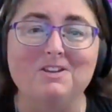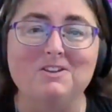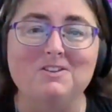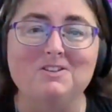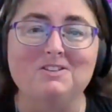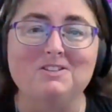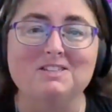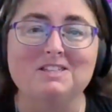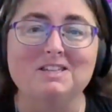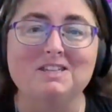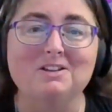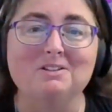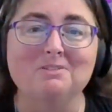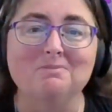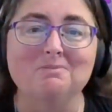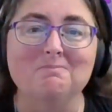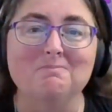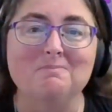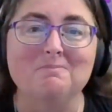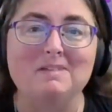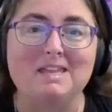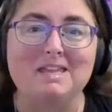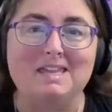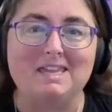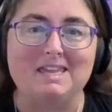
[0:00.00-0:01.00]
don't you tell
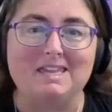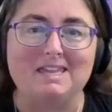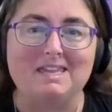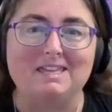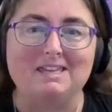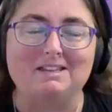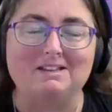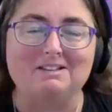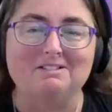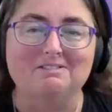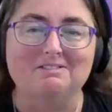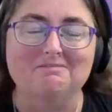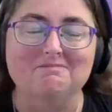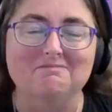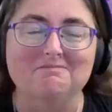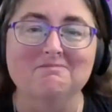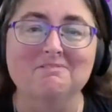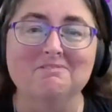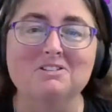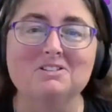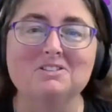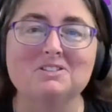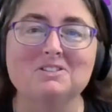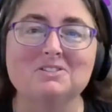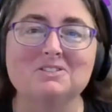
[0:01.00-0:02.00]
me
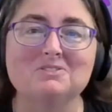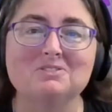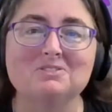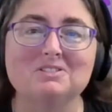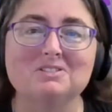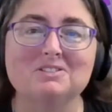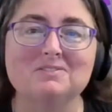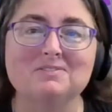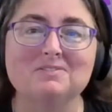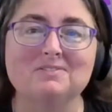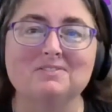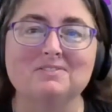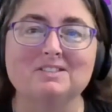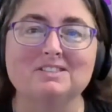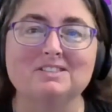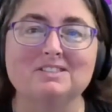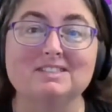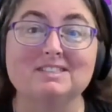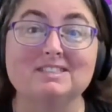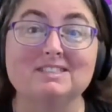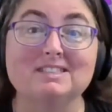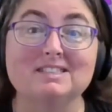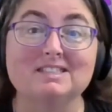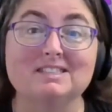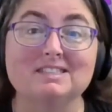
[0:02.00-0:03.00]
what sorts of
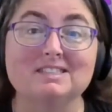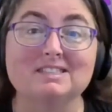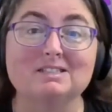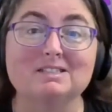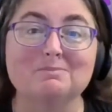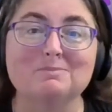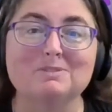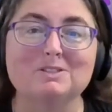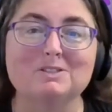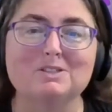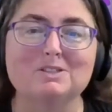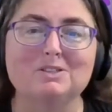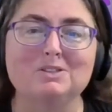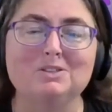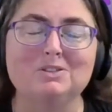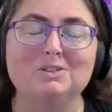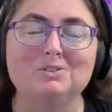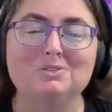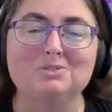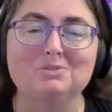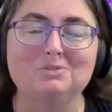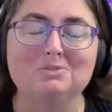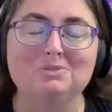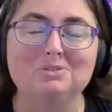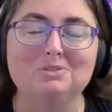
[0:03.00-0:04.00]
systems
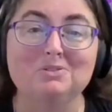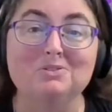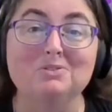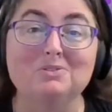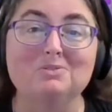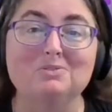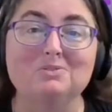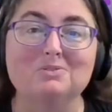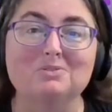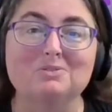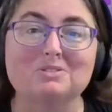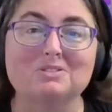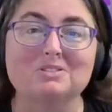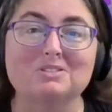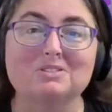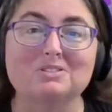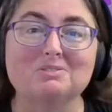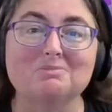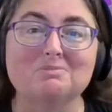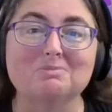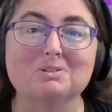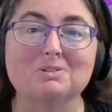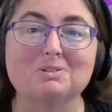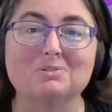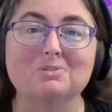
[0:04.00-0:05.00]
you use
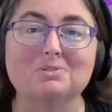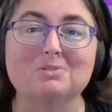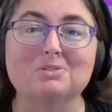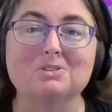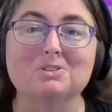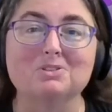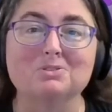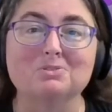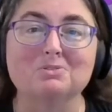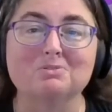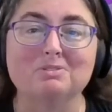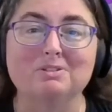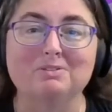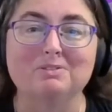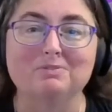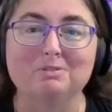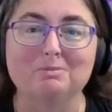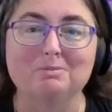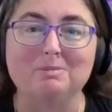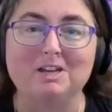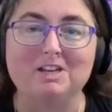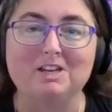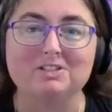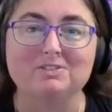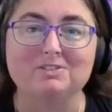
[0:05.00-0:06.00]
to record your
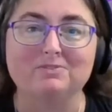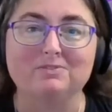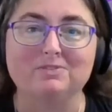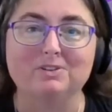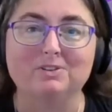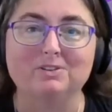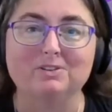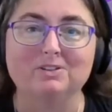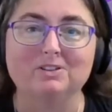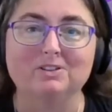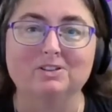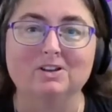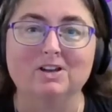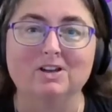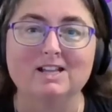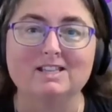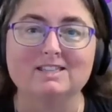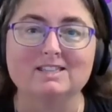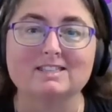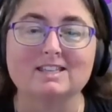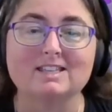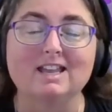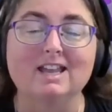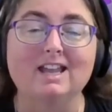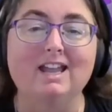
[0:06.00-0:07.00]
information for your
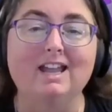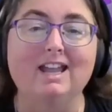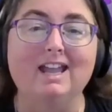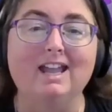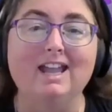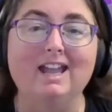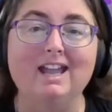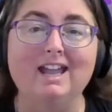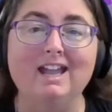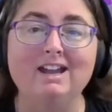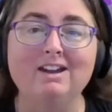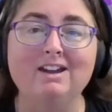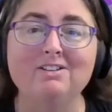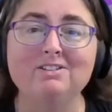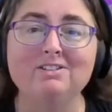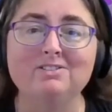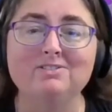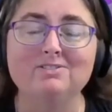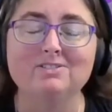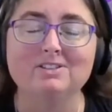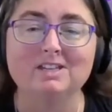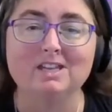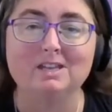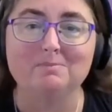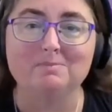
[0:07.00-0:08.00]
clients? How do
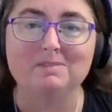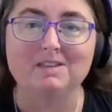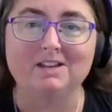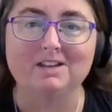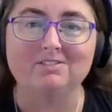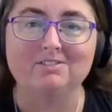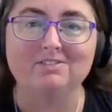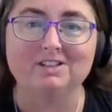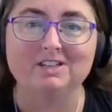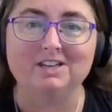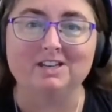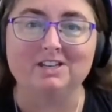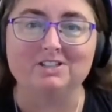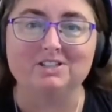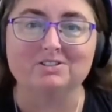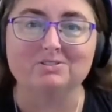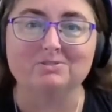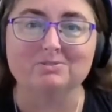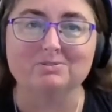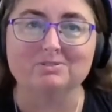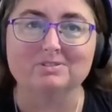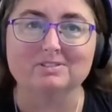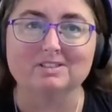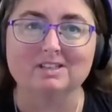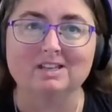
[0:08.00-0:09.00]
you keep their
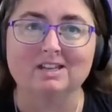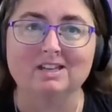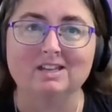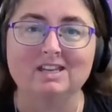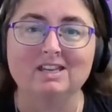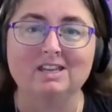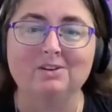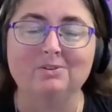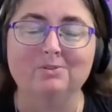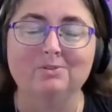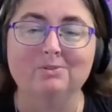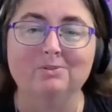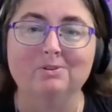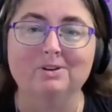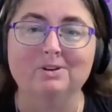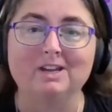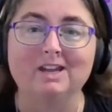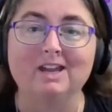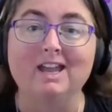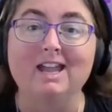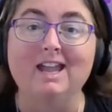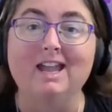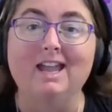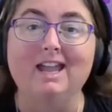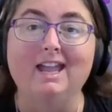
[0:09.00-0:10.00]
credentials in
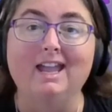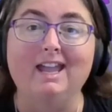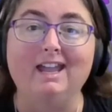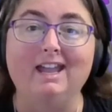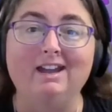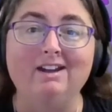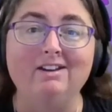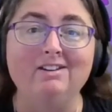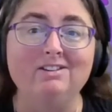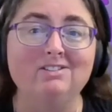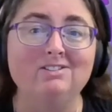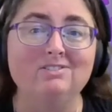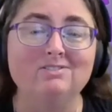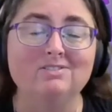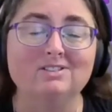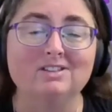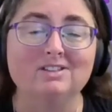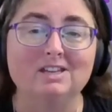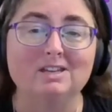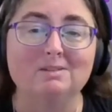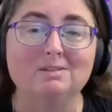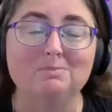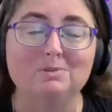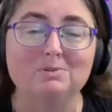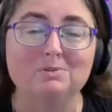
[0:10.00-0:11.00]
order? How do you
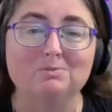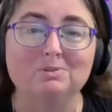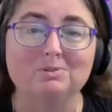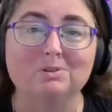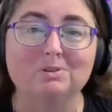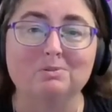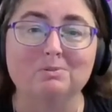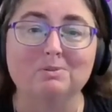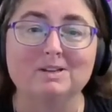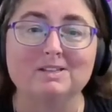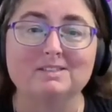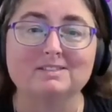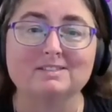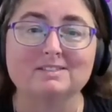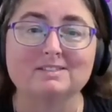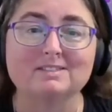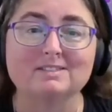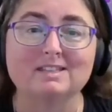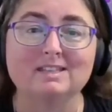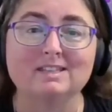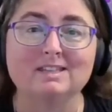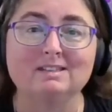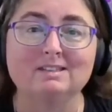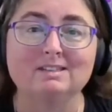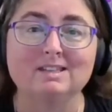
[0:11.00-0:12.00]
keep your
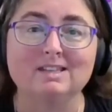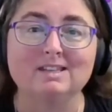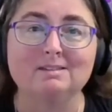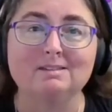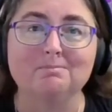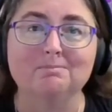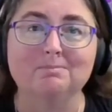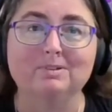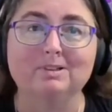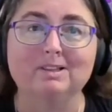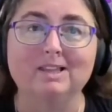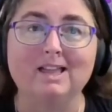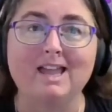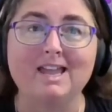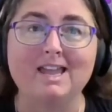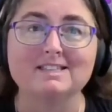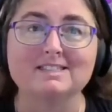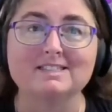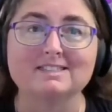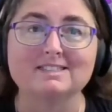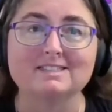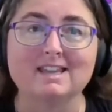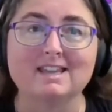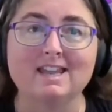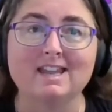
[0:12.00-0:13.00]
requests in
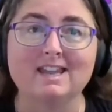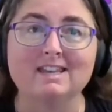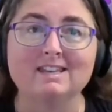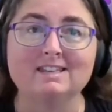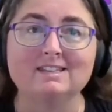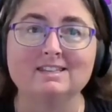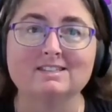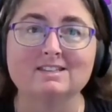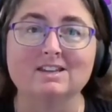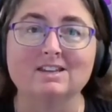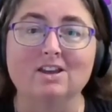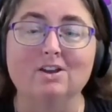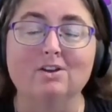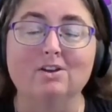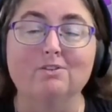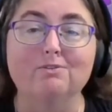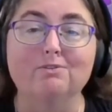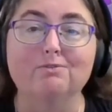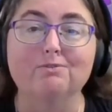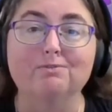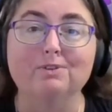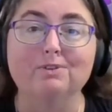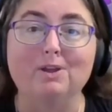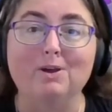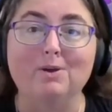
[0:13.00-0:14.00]
place and
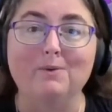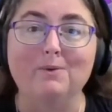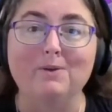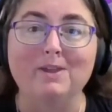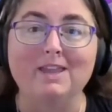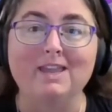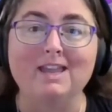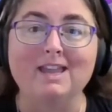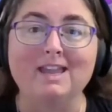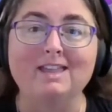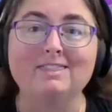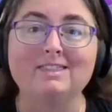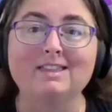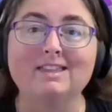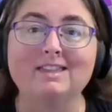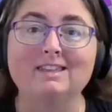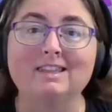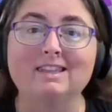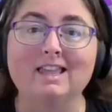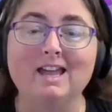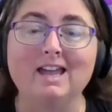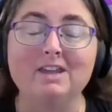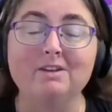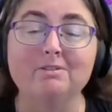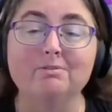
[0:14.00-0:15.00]
flowing? And
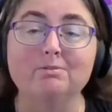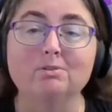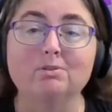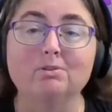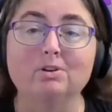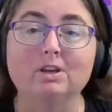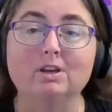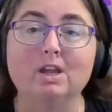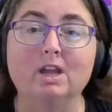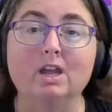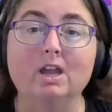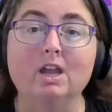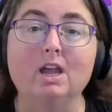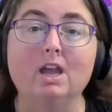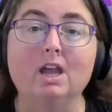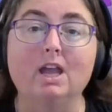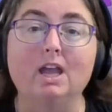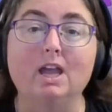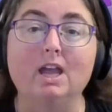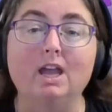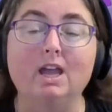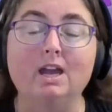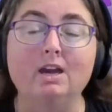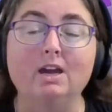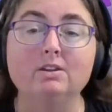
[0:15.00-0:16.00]
then later on,
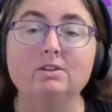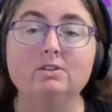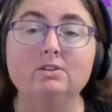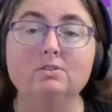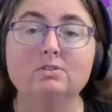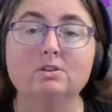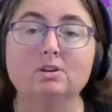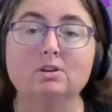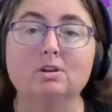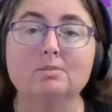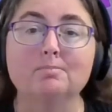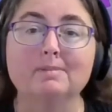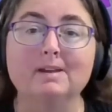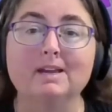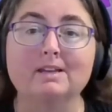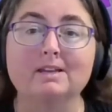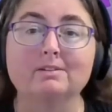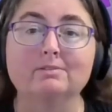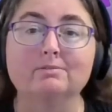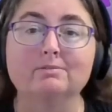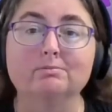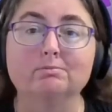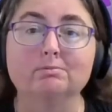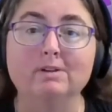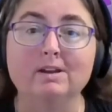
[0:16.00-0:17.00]
how do you go
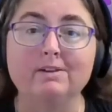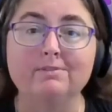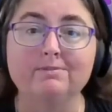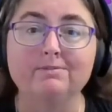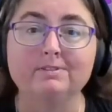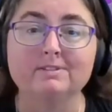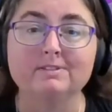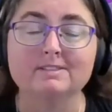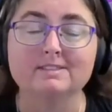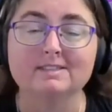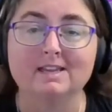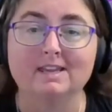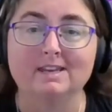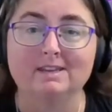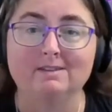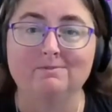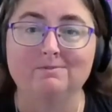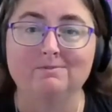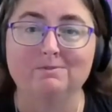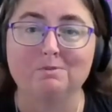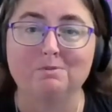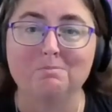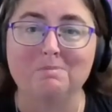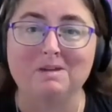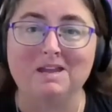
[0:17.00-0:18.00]
back and reference that
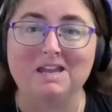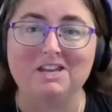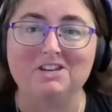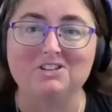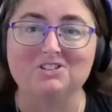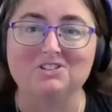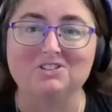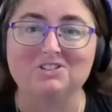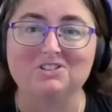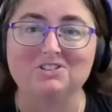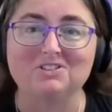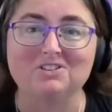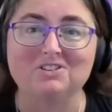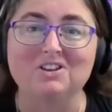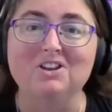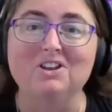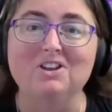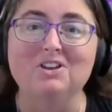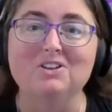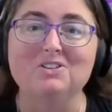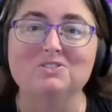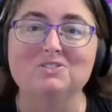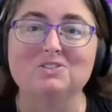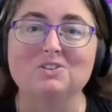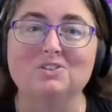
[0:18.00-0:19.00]
information
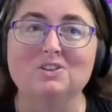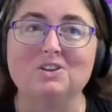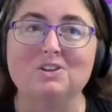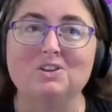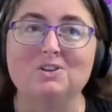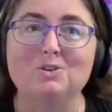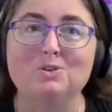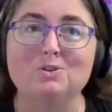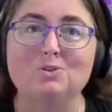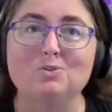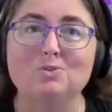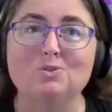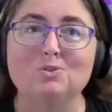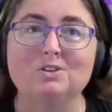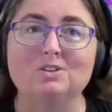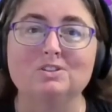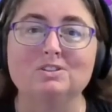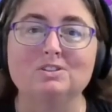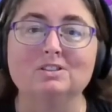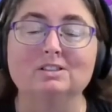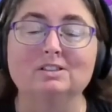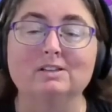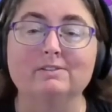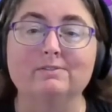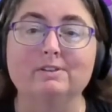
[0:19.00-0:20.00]
so that you
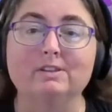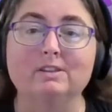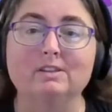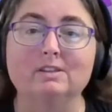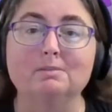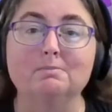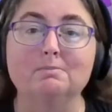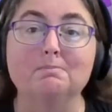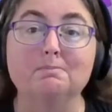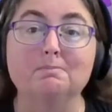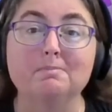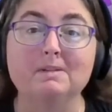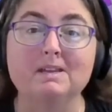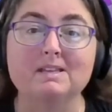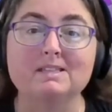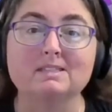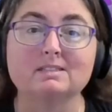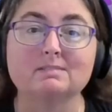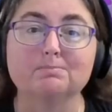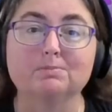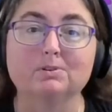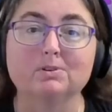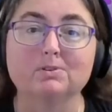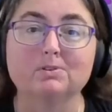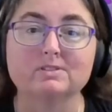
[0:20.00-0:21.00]
can deliver the
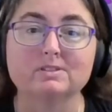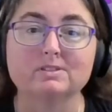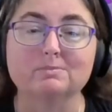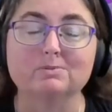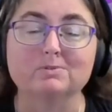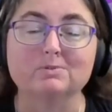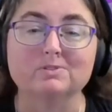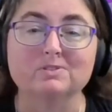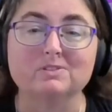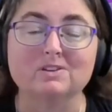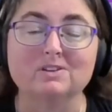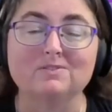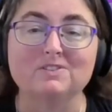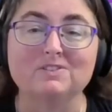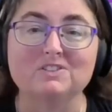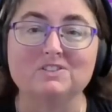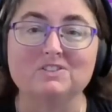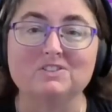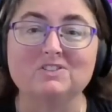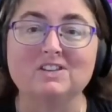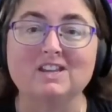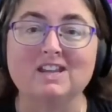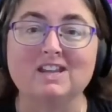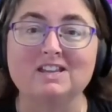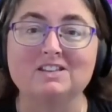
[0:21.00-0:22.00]
best possible
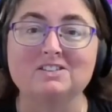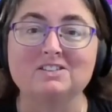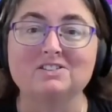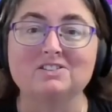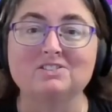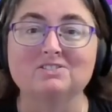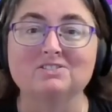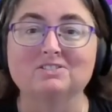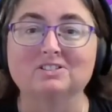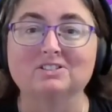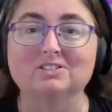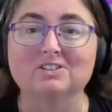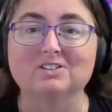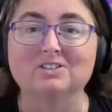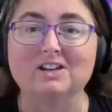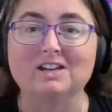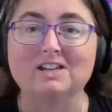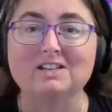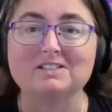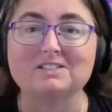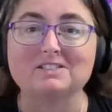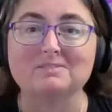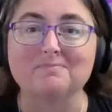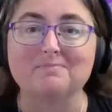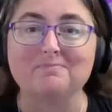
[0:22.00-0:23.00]
service you can to your
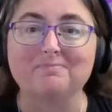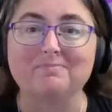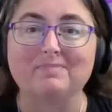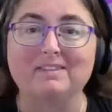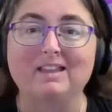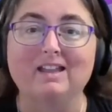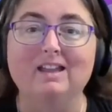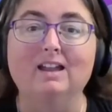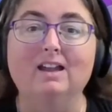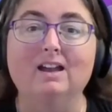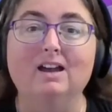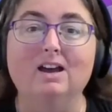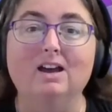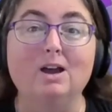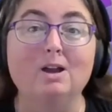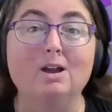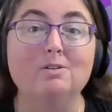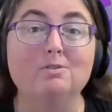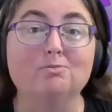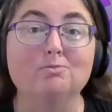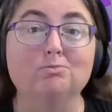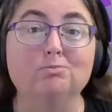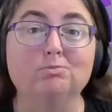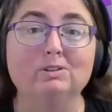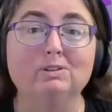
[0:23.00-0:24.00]
client?
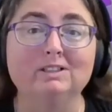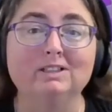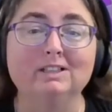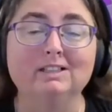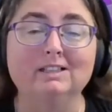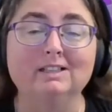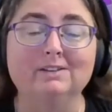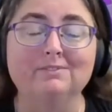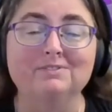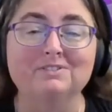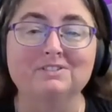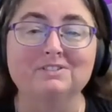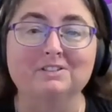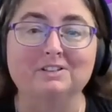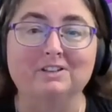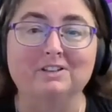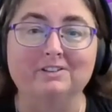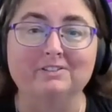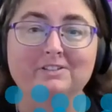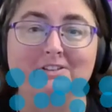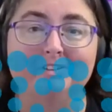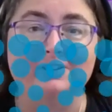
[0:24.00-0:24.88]
I'd really love to